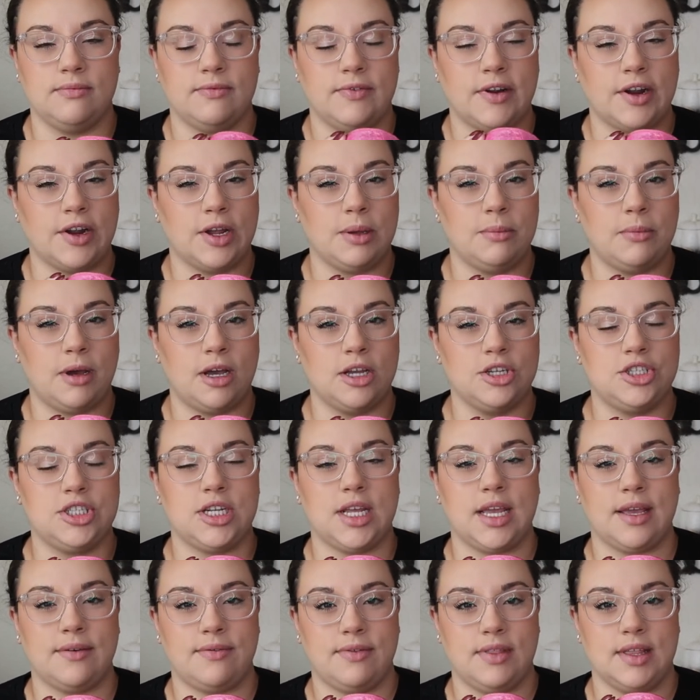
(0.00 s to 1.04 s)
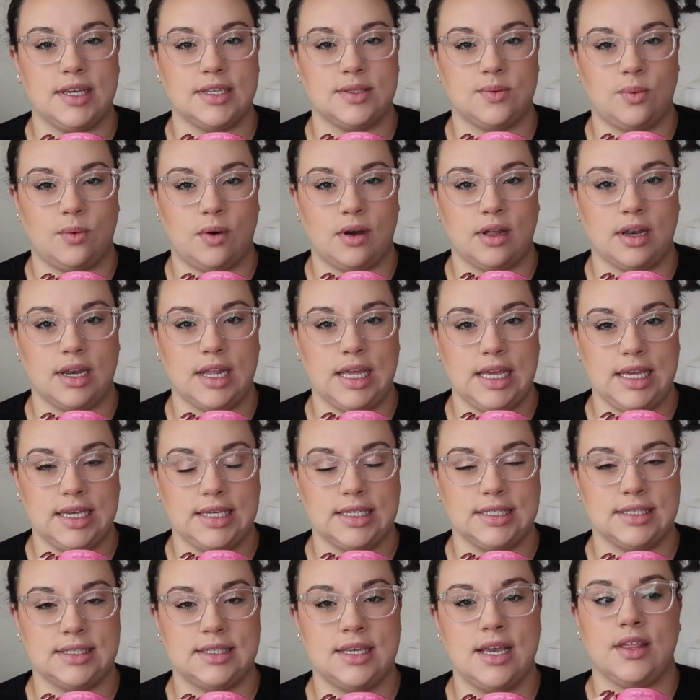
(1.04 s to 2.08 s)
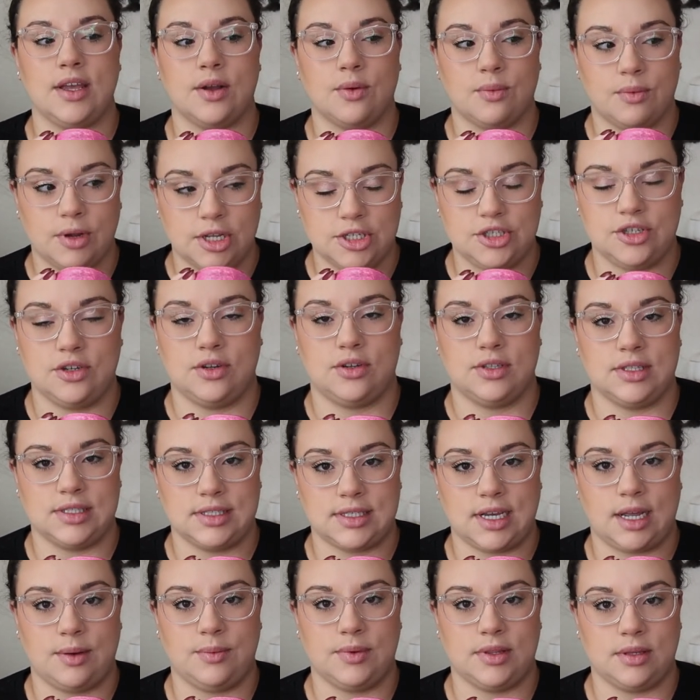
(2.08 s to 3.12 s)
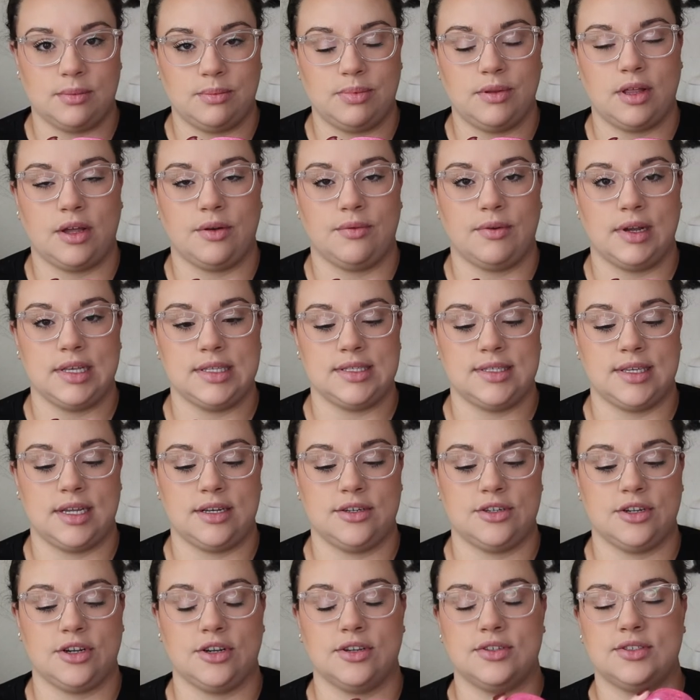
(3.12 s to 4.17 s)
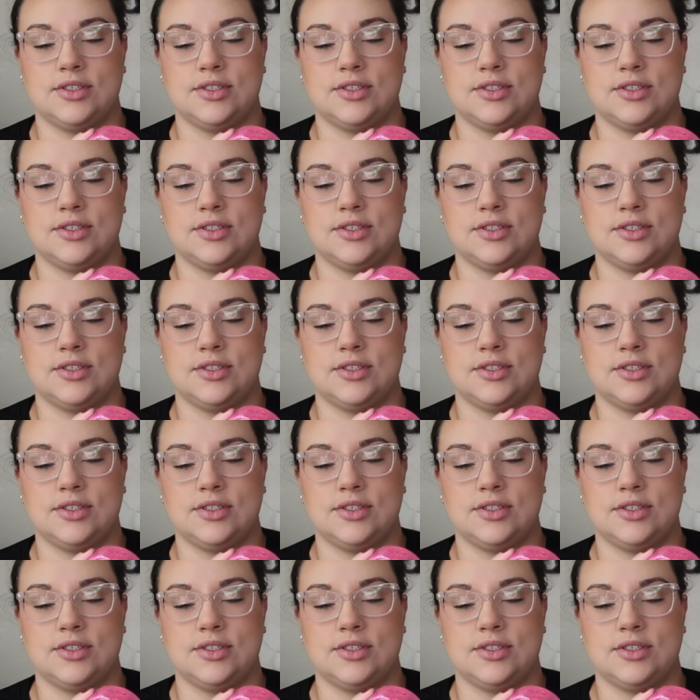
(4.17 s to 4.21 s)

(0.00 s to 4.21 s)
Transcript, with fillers: very much if this one is the original design with the blood red center.